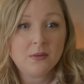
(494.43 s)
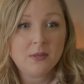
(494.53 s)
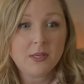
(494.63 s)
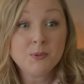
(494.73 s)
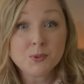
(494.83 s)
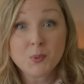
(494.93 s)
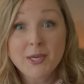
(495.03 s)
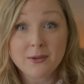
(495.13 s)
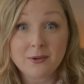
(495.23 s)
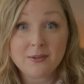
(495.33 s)
it was
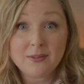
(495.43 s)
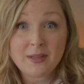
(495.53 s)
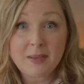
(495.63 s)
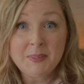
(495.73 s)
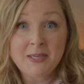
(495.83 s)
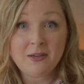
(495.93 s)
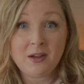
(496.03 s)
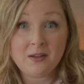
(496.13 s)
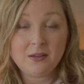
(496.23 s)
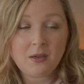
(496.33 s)
real. I mean,
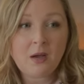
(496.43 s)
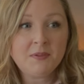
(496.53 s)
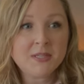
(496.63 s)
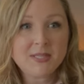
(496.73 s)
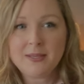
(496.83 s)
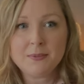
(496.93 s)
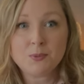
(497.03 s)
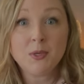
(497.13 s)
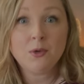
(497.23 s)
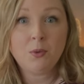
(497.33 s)
obviously it was
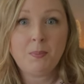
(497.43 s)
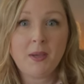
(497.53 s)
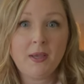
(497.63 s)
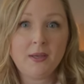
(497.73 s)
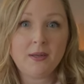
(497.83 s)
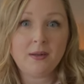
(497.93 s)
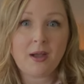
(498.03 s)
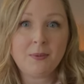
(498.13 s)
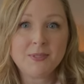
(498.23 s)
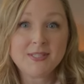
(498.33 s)
real, but
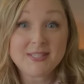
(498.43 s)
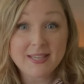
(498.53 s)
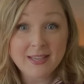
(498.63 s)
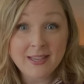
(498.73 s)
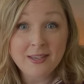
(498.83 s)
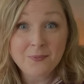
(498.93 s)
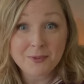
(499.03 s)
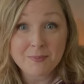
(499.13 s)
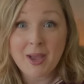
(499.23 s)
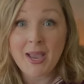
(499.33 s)
I was seeing it
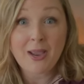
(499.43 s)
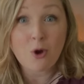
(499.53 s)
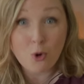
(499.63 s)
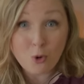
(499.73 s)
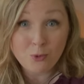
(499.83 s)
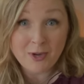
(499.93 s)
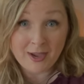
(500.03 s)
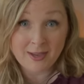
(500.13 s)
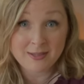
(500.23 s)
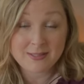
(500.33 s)
with my own
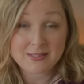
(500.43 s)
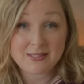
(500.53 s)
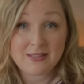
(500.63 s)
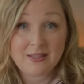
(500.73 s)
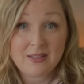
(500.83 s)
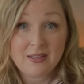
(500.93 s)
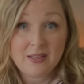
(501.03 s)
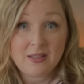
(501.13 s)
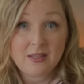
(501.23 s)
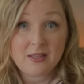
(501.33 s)
eyes.
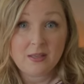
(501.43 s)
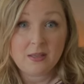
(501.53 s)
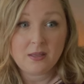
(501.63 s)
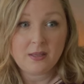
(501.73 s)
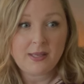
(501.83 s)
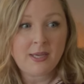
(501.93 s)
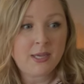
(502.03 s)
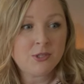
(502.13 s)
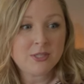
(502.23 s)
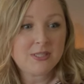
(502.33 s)
And
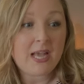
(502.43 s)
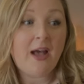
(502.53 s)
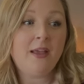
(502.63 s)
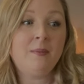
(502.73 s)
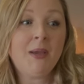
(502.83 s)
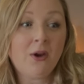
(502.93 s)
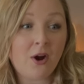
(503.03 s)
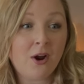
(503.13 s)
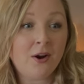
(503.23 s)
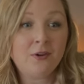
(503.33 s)
I just sat in my
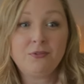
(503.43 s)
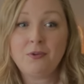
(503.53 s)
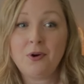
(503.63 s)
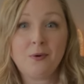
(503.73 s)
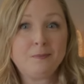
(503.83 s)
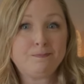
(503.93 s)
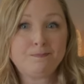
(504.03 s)
car for